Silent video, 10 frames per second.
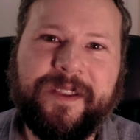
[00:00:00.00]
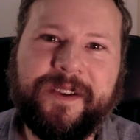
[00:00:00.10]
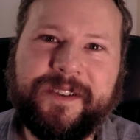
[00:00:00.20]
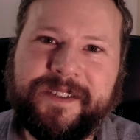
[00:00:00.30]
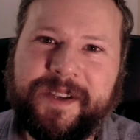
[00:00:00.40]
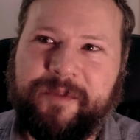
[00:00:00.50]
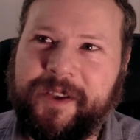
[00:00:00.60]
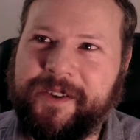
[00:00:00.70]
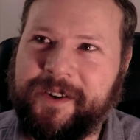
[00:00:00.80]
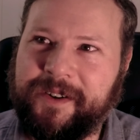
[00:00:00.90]
There's some
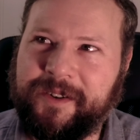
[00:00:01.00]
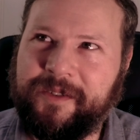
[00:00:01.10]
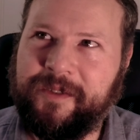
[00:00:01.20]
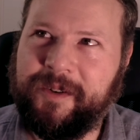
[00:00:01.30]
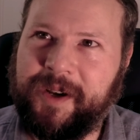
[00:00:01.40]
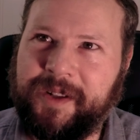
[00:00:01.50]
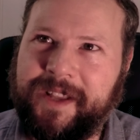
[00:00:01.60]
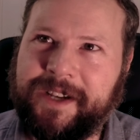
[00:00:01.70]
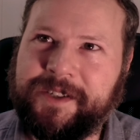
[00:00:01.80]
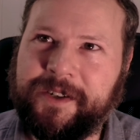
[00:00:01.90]
other
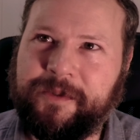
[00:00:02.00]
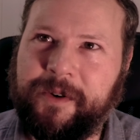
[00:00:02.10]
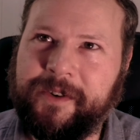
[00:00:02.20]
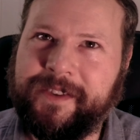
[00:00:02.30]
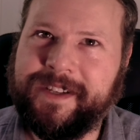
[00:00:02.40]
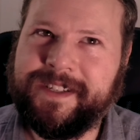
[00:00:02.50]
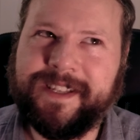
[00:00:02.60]
lecture quoted this.